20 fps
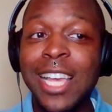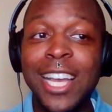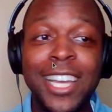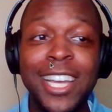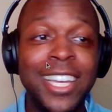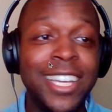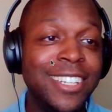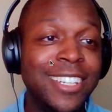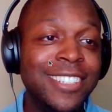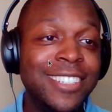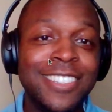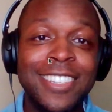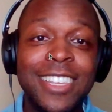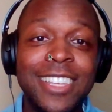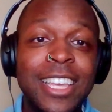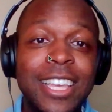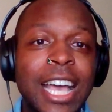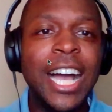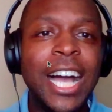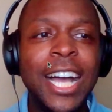I
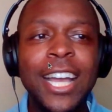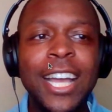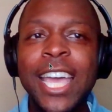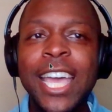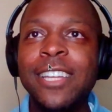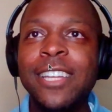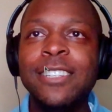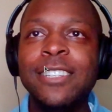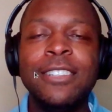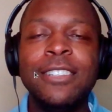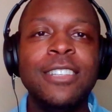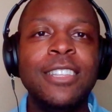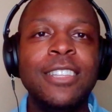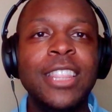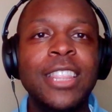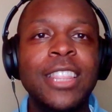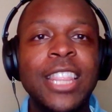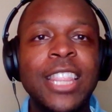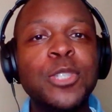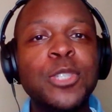I had
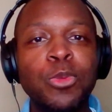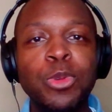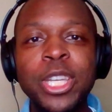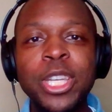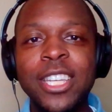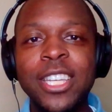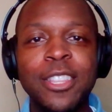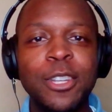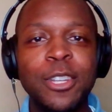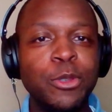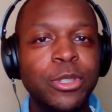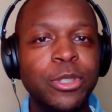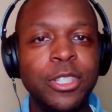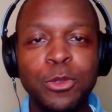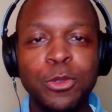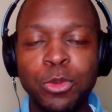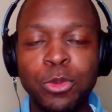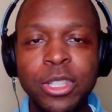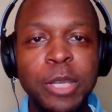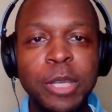last week there was
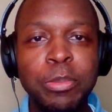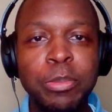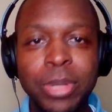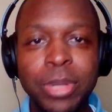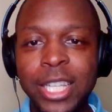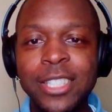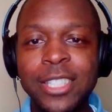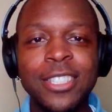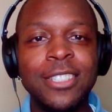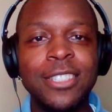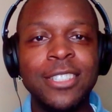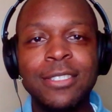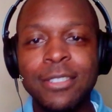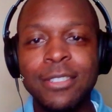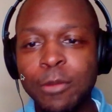this really pleasant